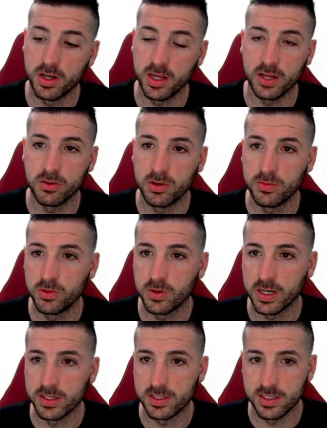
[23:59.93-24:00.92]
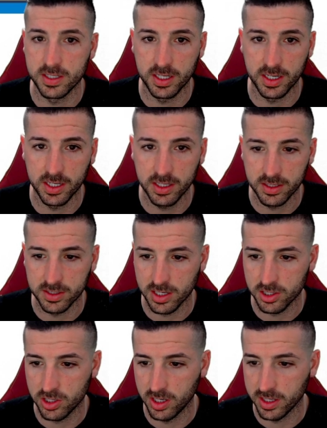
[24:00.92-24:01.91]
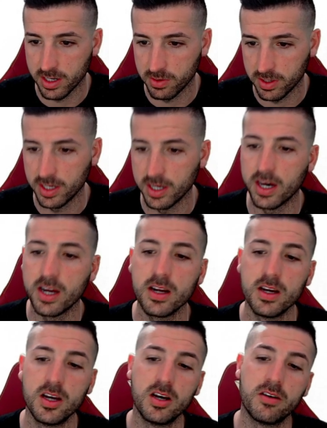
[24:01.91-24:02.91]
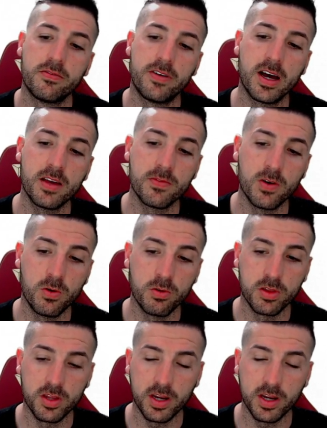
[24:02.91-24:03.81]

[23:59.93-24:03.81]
I don't know if you can see it. It's actually down here. 503